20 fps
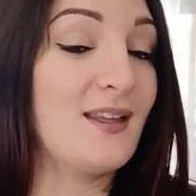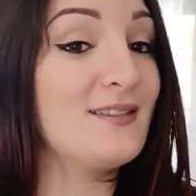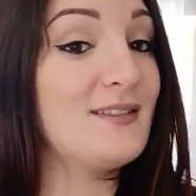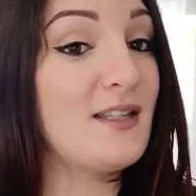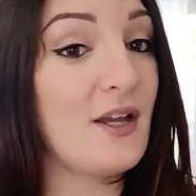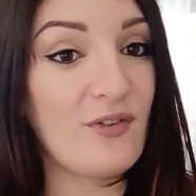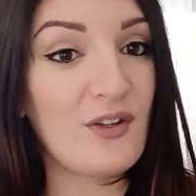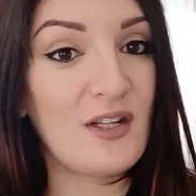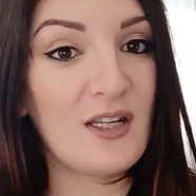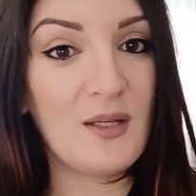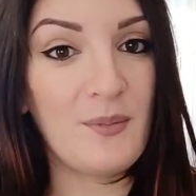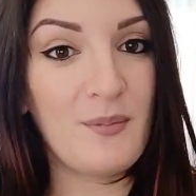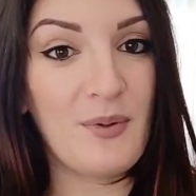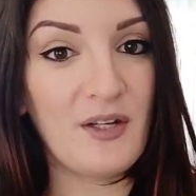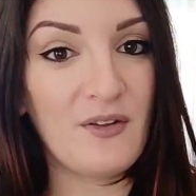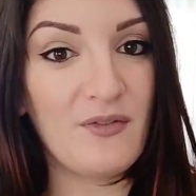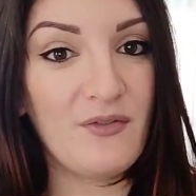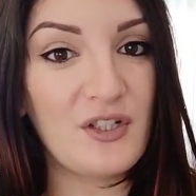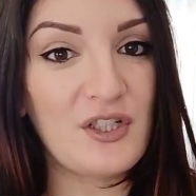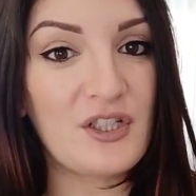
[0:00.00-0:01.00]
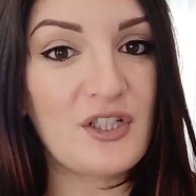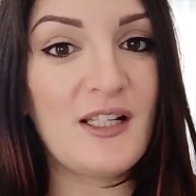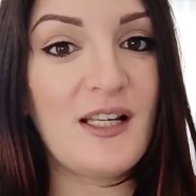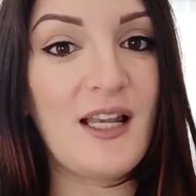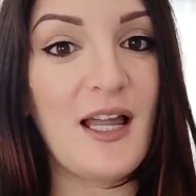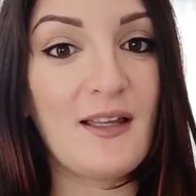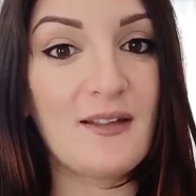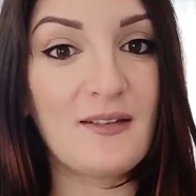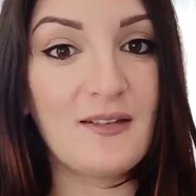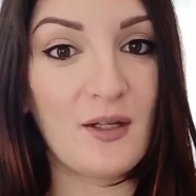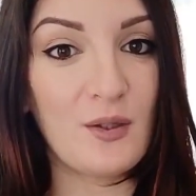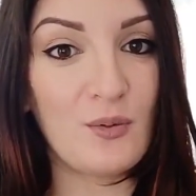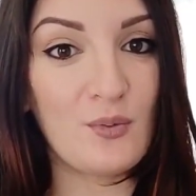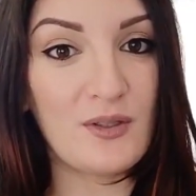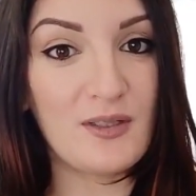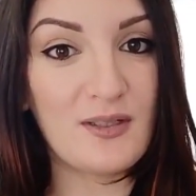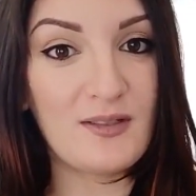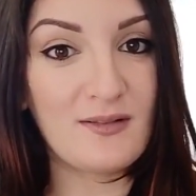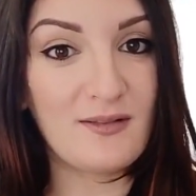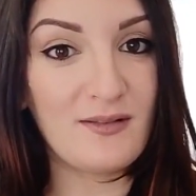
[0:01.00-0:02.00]
definitely beneficial, and I
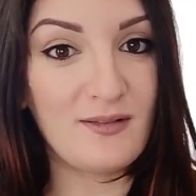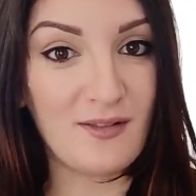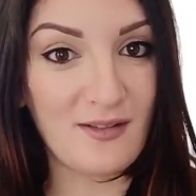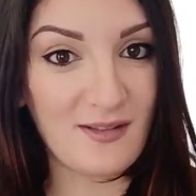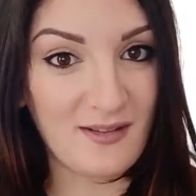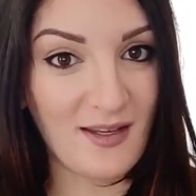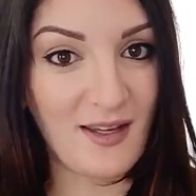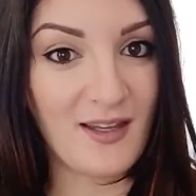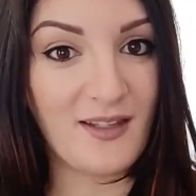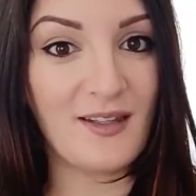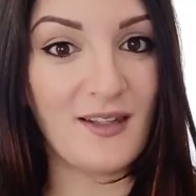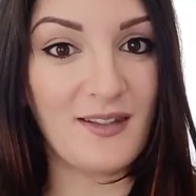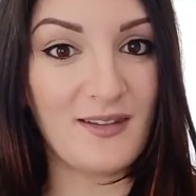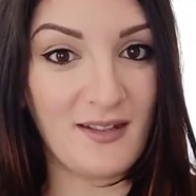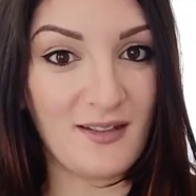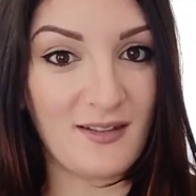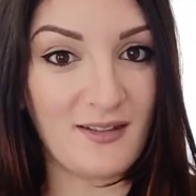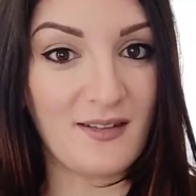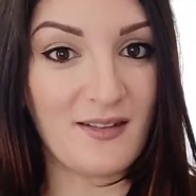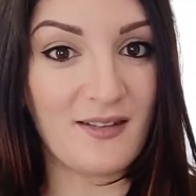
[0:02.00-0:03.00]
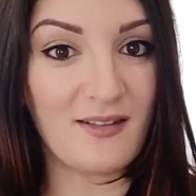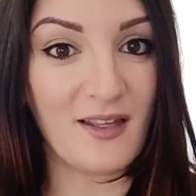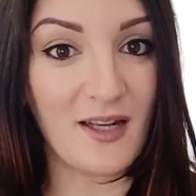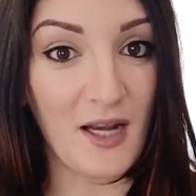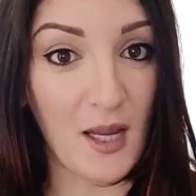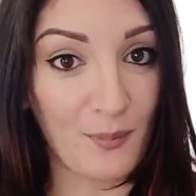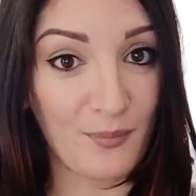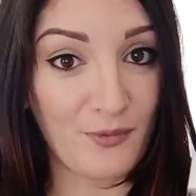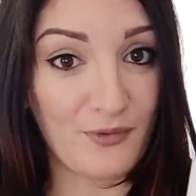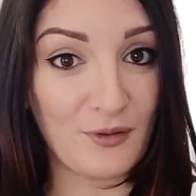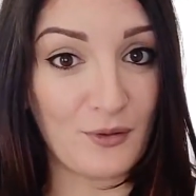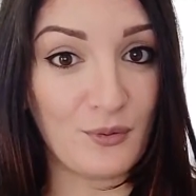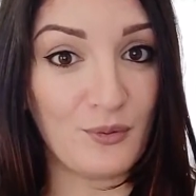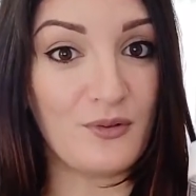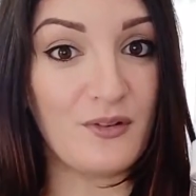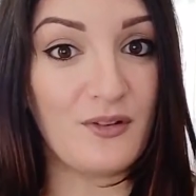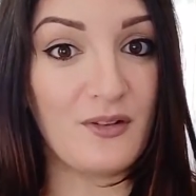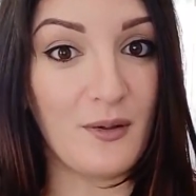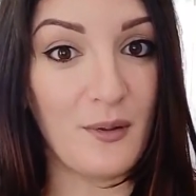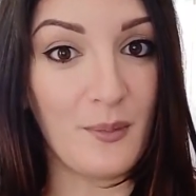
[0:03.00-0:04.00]
would say that this is an
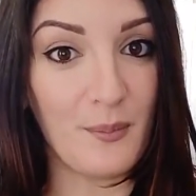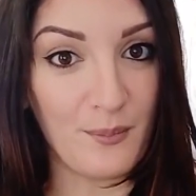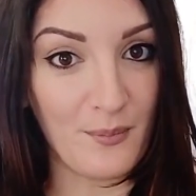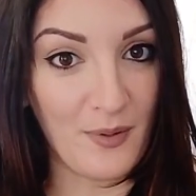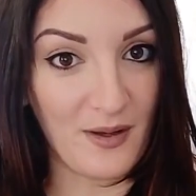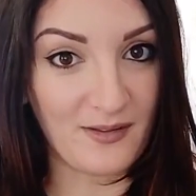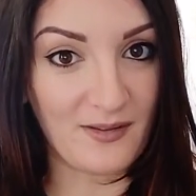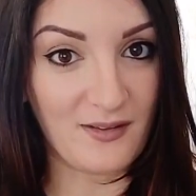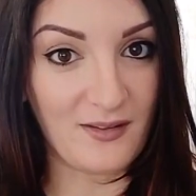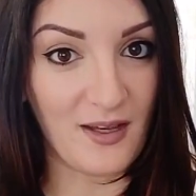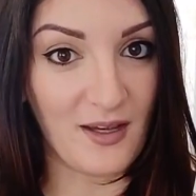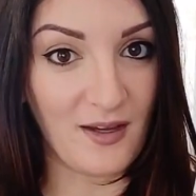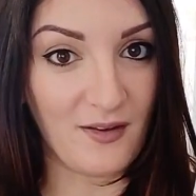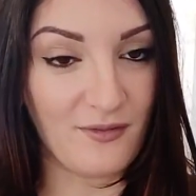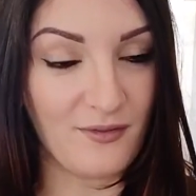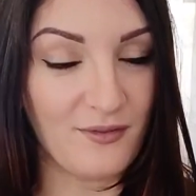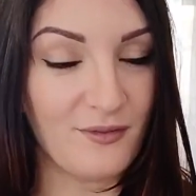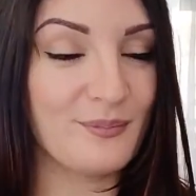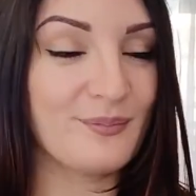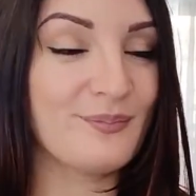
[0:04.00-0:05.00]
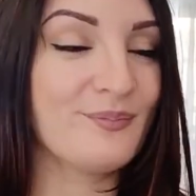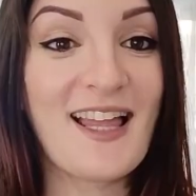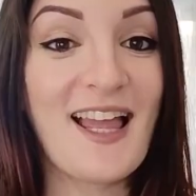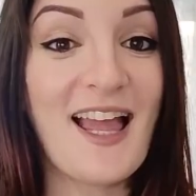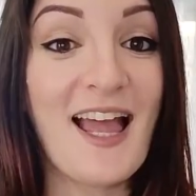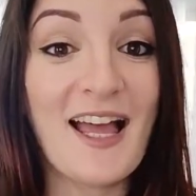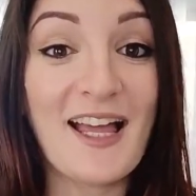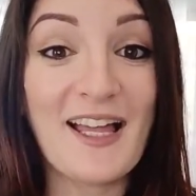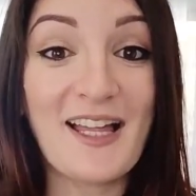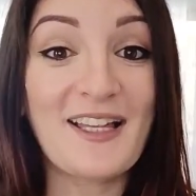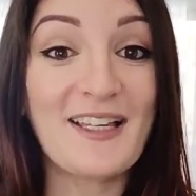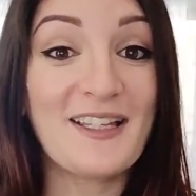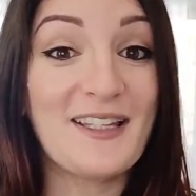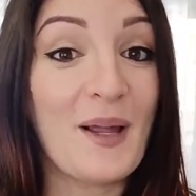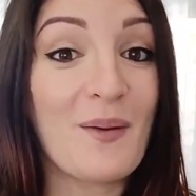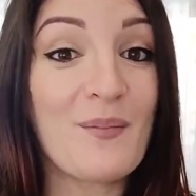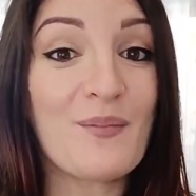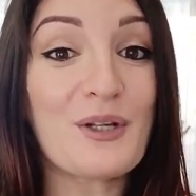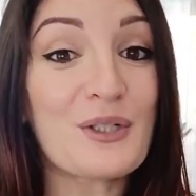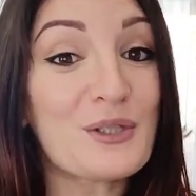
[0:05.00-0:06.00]
absolute must-have.
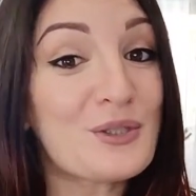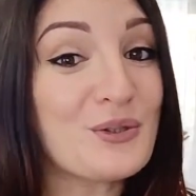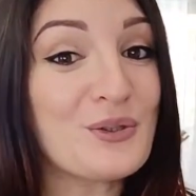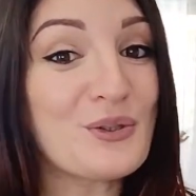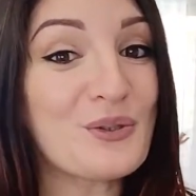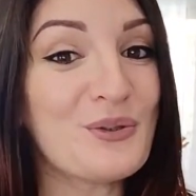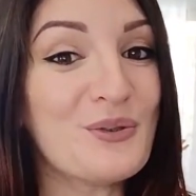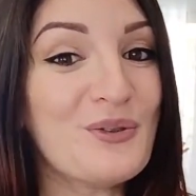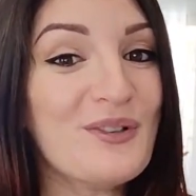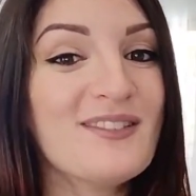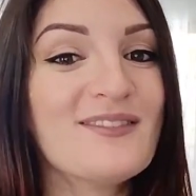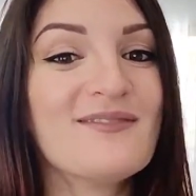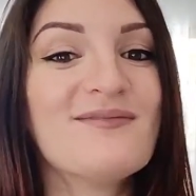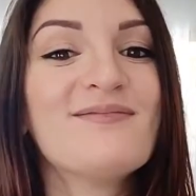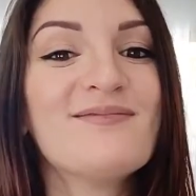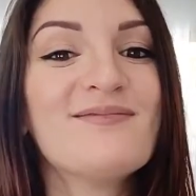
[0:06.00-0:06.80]
Number 2,